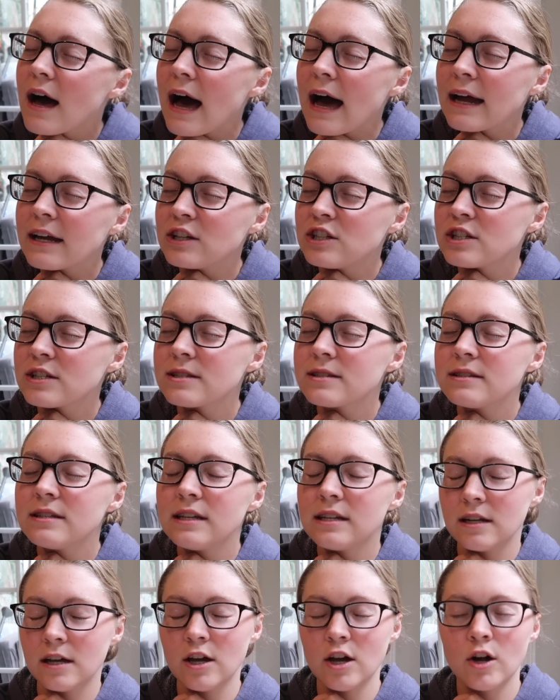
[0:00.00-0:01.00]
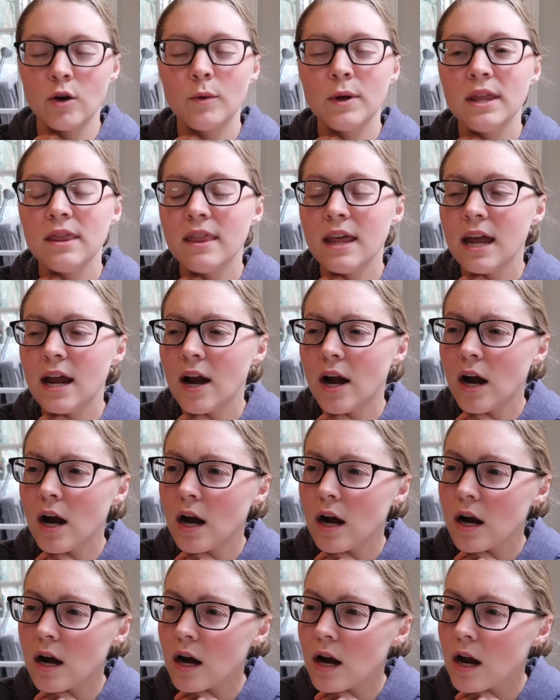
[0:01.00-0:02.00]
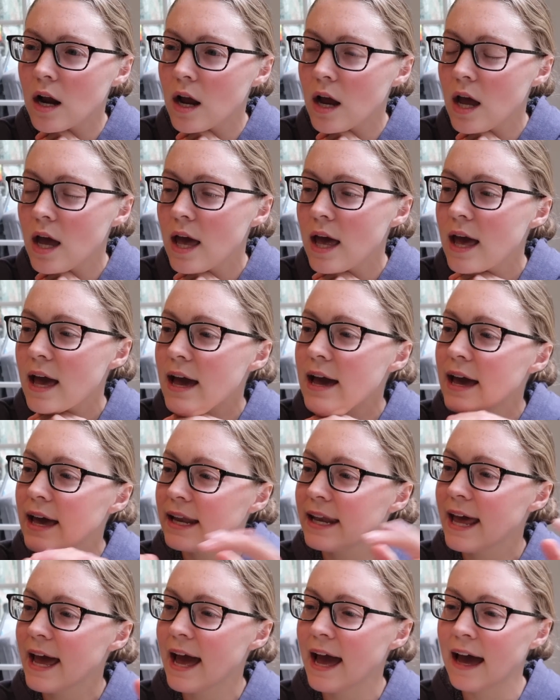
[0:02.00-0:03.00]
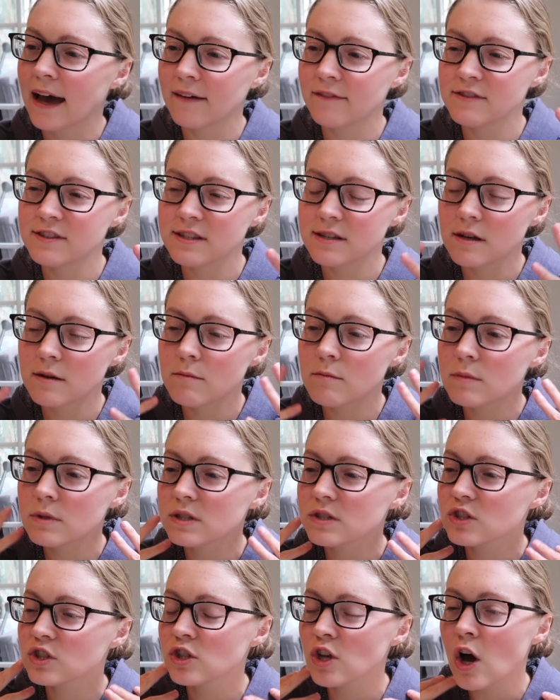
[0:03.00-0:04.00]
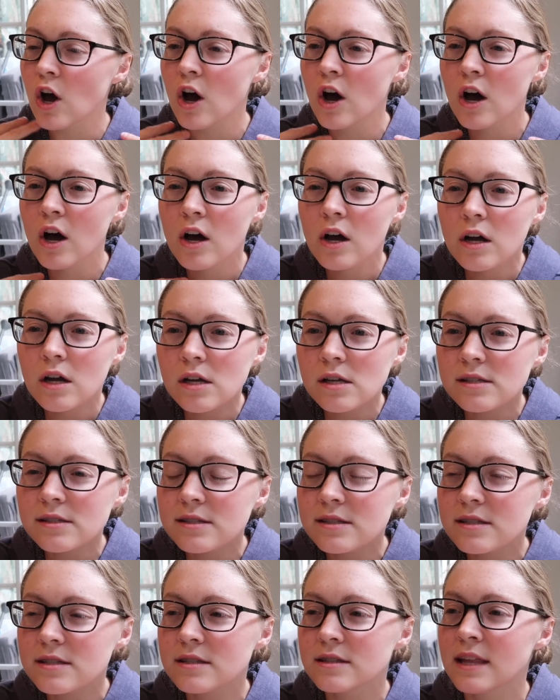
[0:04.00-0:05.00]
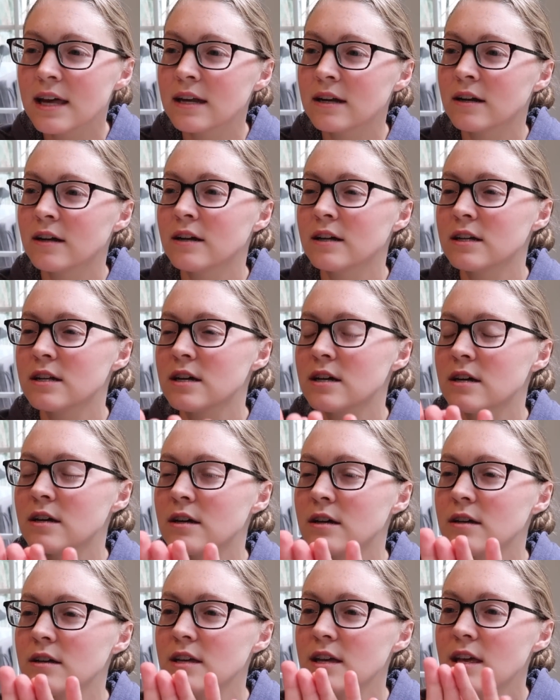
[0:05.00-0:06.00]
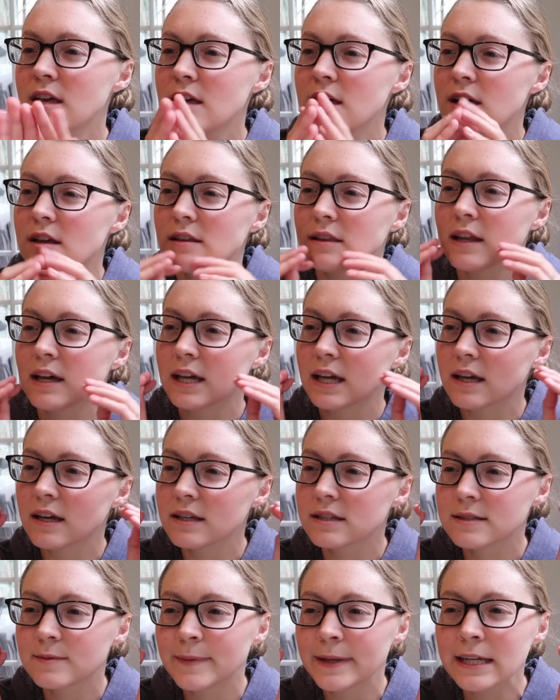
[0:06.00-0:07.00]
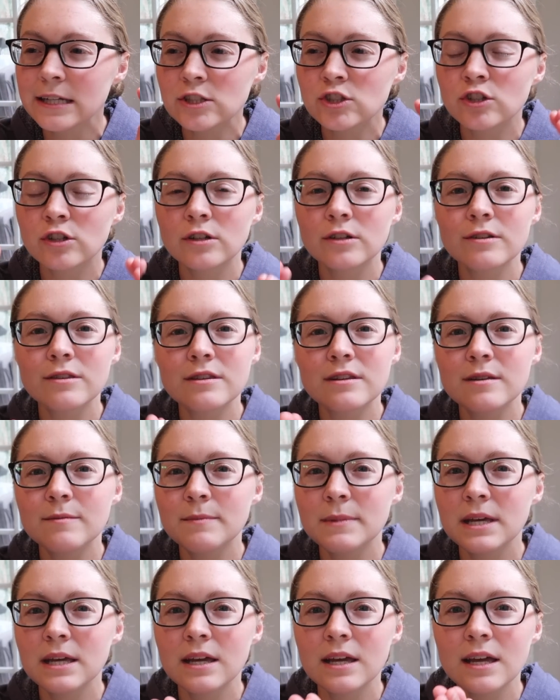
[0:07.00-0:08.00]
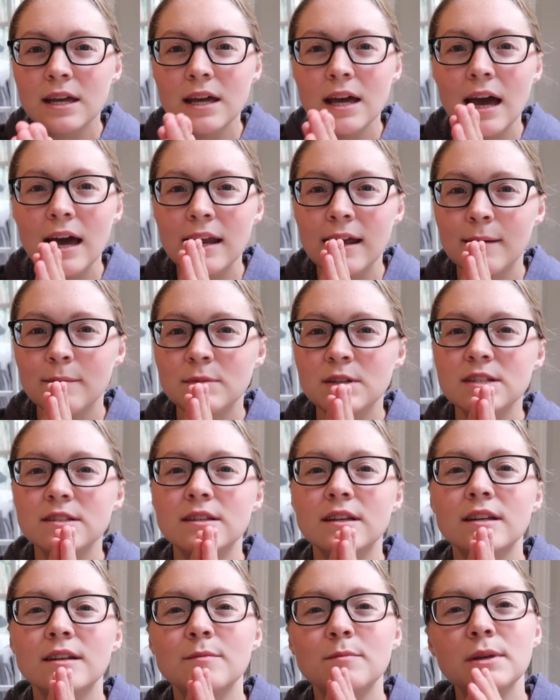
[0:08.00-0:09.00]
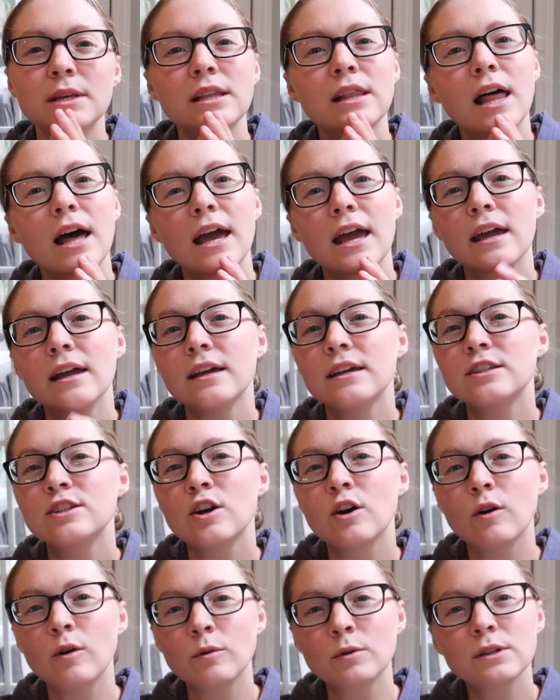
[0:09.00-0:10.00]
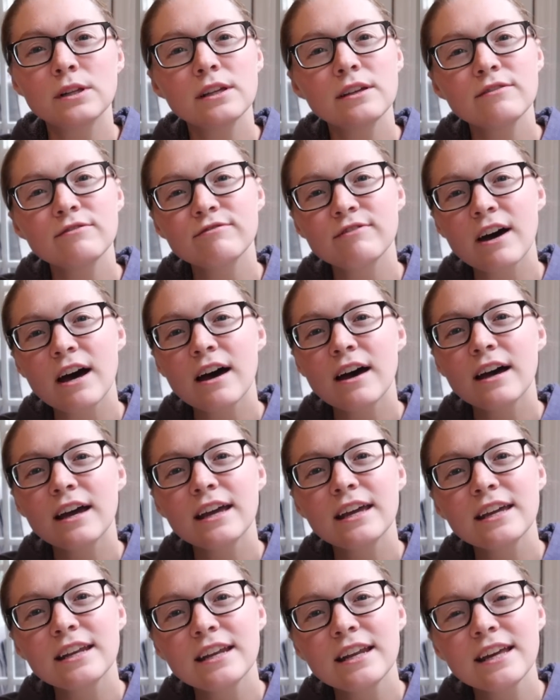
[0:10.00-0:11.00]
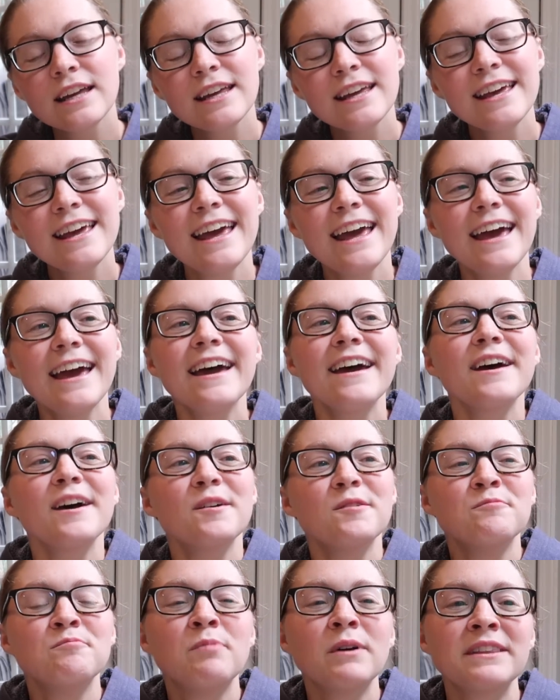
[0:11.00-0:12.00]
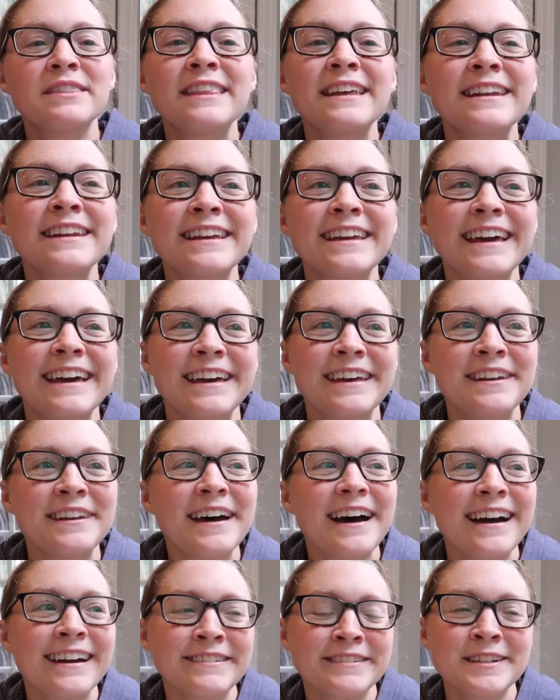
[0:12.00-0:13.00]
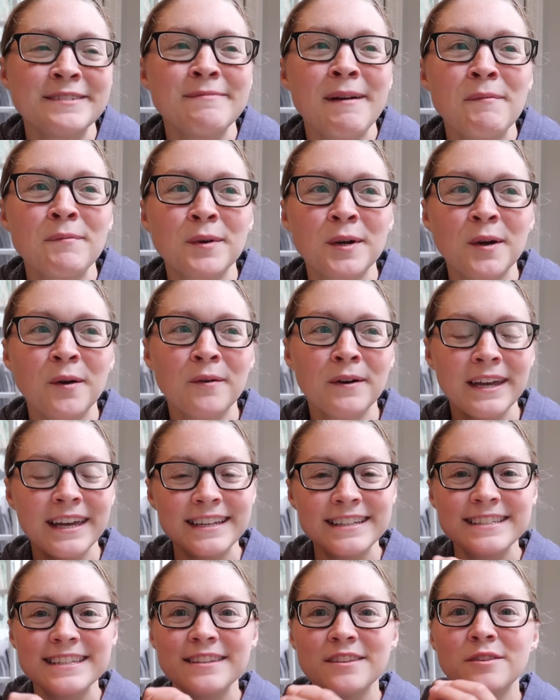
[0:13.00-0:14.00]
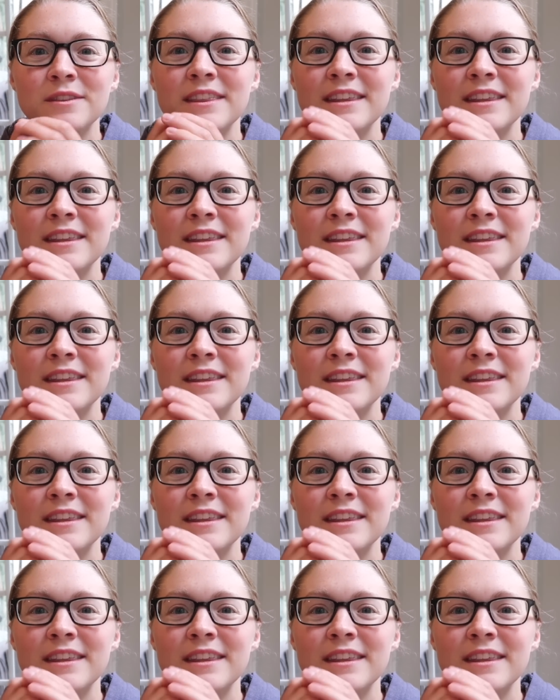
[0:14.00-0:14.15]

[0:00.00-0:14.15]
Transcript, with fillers: I just need to go in there and have some songs that are gonna like speak truth to me and I'm just gonna be like totally fine. But then again, I remember going into